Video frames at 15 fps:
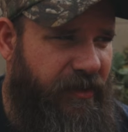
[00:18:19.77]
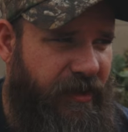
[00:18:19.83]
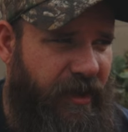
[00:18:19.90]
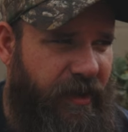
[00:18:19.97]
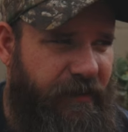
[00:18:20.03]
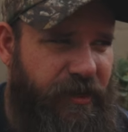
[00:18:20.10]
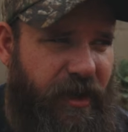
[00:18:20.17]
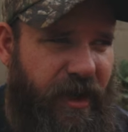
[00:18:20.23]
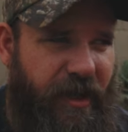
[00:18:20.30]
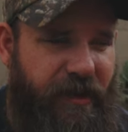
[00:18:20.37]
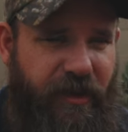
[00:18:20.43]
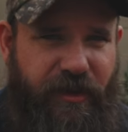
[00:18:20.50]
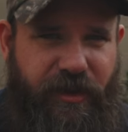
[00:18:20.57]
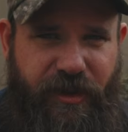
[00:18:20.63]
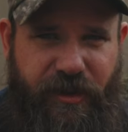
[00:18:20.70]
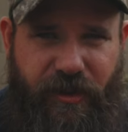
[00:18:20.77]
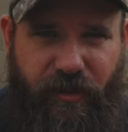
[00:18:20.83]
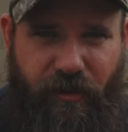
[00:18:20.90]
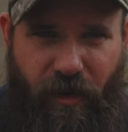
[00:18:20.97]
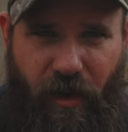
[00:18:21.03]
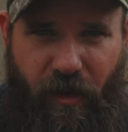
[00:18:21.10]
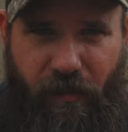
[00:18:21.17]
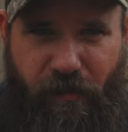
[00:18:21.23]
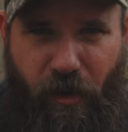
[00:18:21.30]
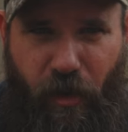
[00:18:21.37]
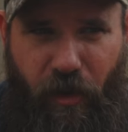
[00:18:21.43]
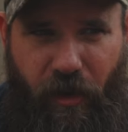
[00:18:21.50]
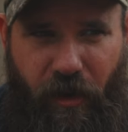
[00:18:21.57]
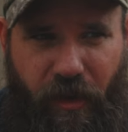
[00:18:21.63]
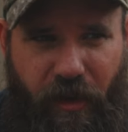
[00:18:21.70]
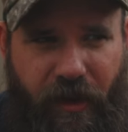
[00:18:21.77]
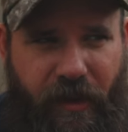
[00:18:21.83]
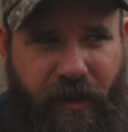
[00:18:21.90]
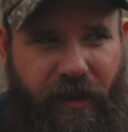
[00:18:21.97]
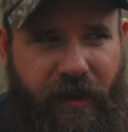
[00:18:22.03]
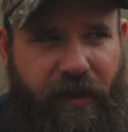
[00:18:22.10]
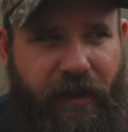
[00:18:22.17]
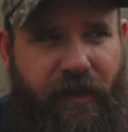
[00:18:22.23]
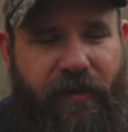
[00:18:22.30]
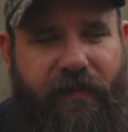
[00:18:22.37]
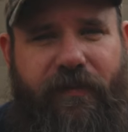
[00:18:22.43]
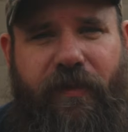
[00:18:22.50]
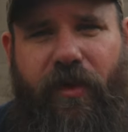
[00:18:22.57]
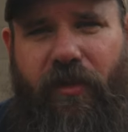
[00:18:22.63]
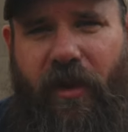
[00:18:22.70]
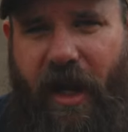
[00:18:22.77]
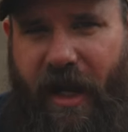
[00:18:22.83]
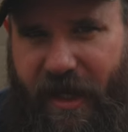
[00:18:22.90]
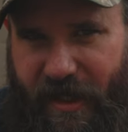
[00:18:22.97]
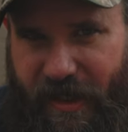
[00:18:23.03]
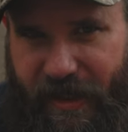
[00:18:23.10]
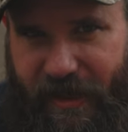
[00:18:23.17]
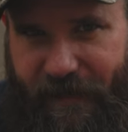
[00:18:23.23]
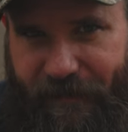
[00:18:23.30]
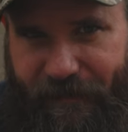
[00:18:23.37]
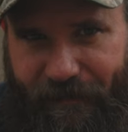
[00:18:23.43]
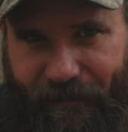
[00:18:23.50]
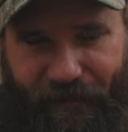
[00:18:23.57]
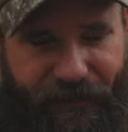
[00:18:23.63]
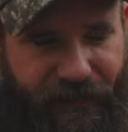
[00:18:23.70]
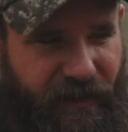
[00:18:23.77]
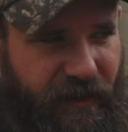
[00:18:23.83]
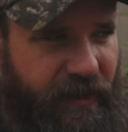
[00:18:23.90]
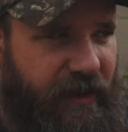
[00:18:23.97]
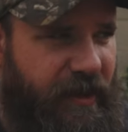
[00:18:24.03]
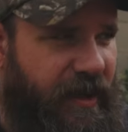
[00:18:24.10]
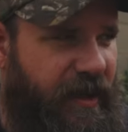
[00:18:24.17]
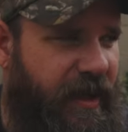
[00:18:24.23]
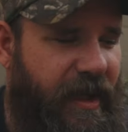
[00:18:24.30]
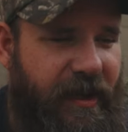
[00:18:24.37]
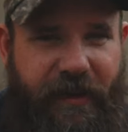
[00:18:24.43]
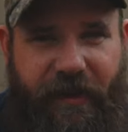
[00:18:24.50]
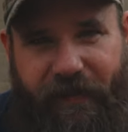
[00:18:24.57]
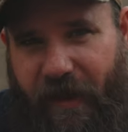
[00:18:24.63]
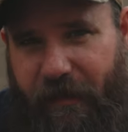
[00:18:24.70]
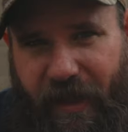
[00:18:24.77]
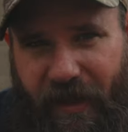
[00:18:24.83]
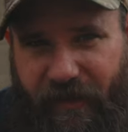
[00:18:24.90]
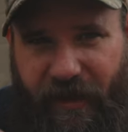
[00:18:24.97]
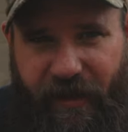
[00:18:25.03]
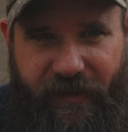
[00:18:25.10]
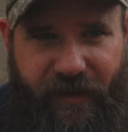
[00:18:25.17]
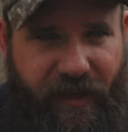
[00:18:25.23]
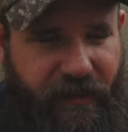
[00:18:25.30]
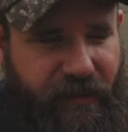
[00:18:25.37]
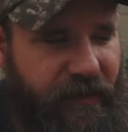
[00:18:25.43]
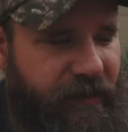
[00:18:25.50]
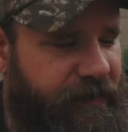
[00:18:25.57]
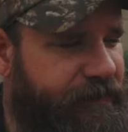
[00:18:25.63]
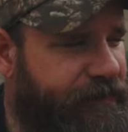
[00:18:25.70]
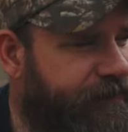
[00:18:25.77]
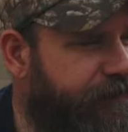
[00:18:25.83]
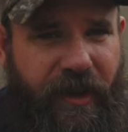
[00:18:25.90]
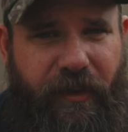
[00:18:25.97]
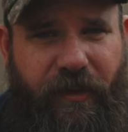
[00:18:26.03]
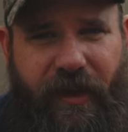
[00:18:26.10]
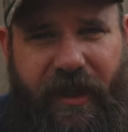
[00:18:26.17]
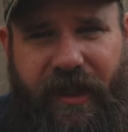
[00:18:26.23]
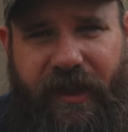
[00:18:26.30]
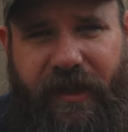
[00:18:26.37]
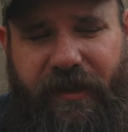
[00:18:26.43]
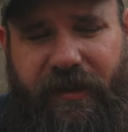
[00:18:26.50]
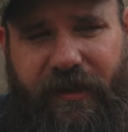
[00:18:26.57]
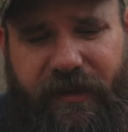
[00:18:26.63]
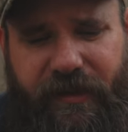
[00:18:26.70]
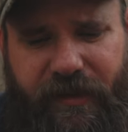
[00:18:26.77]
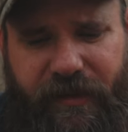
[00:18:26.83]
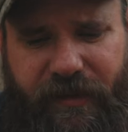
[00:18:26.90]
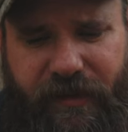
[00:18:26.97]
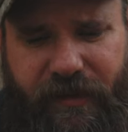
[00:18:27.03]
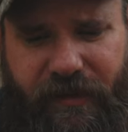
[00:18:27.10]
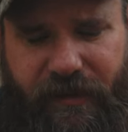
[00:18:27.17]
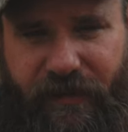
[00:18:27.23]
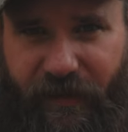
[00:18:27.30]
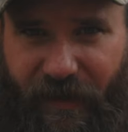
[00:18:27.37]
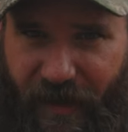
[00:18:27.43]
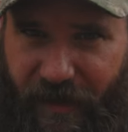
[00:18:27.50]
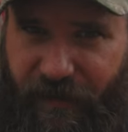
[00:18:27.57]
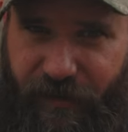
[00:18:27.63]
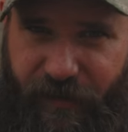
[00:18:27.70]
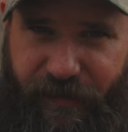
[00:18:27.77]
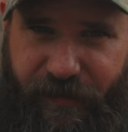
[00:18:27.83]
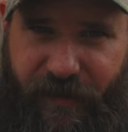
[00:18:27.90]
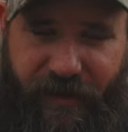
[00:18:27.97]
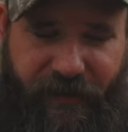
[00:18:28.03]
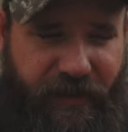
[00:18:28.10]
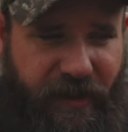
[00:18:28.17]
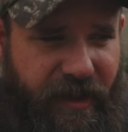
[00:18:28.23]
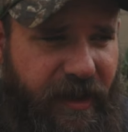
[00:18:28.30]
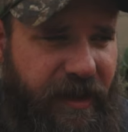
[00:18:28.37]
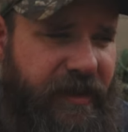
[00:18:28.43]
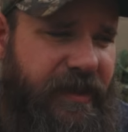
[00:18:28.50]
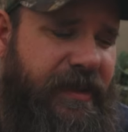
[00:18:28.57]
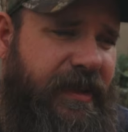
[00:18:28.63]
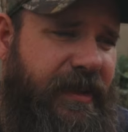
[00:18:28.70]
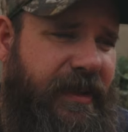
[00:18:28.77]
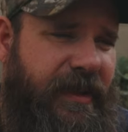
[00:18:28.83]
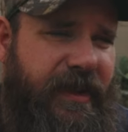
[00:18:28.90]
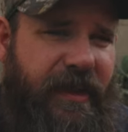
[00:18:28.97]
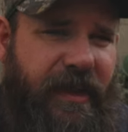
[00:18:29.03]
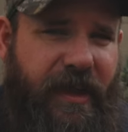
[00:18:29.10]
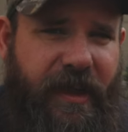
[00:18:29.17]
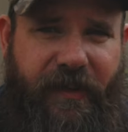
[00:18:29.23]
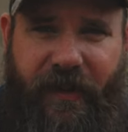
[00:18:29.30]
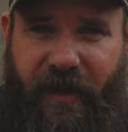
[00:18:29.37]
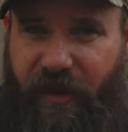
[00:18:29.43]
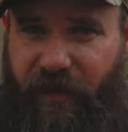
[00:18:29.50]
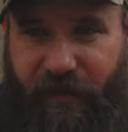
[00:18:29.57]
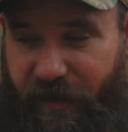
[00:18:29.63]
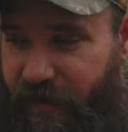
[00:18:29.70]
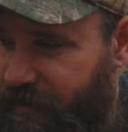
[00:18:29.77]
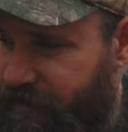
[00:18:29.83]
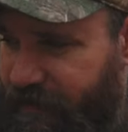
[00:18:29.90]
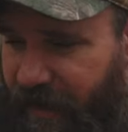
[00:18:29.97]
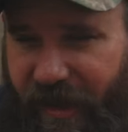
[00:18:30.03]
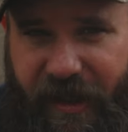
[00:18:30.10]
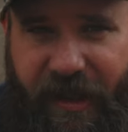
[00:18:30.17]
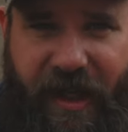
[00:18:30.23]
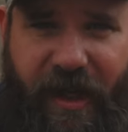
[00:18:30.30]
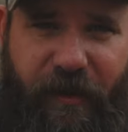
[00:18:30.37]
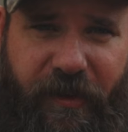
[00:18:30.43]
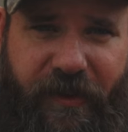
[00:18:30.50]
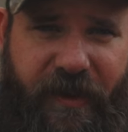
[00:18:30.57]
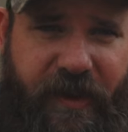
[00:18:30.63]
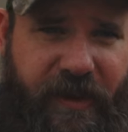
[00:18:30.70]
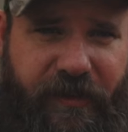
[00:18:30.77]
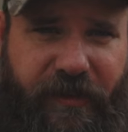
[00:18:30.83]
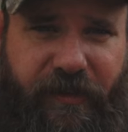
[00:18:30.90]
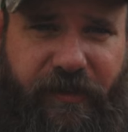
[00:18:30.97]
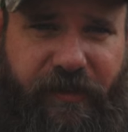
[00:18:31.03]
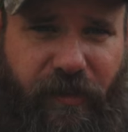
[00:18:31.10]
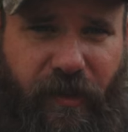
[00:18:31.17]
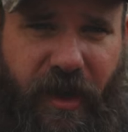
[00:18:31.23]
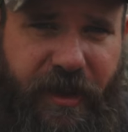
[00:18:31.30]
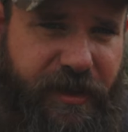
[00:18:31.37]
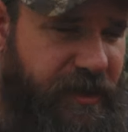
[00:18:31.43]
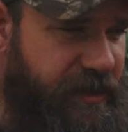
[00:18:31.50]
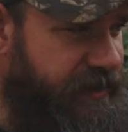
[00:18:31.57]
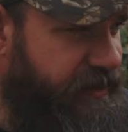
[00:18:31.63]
instead of trying to just grow more variety uh, if that makes any sense. So anyway, that'll do it for us today. Uh, thank you for hanging out with us and watching